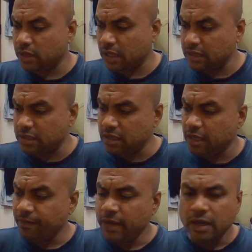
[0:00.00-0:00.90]
concerned,
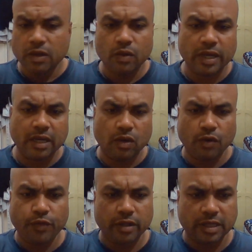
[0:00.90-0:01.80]
you can
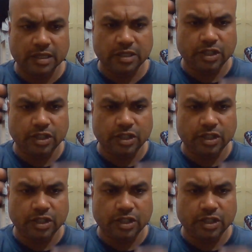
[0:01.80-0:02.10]
go for this